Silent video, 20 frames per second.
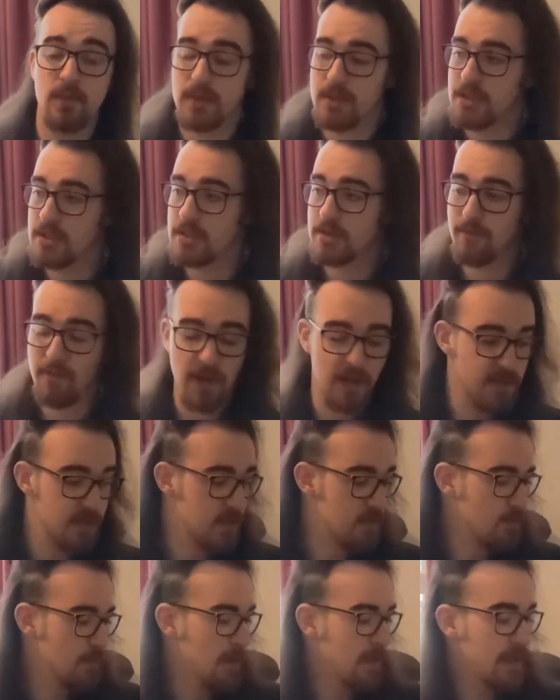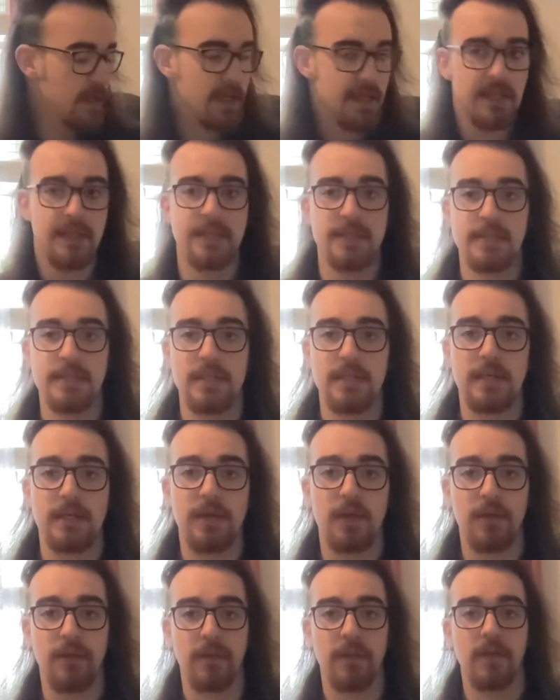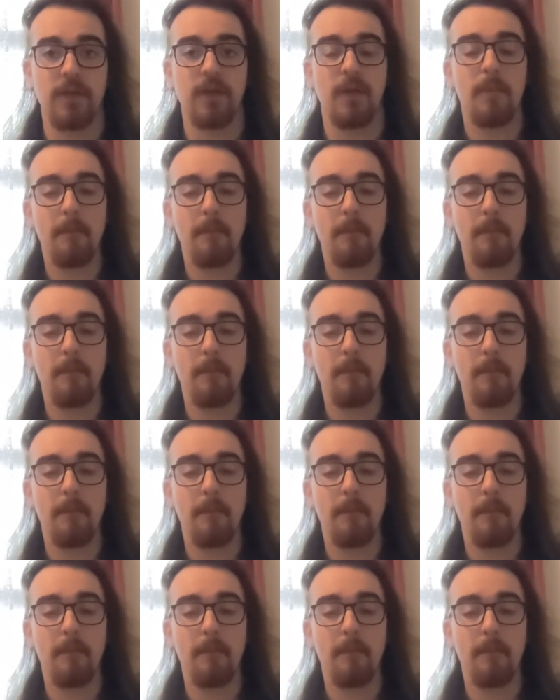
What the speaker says: which is the fastest one, is goes a bit.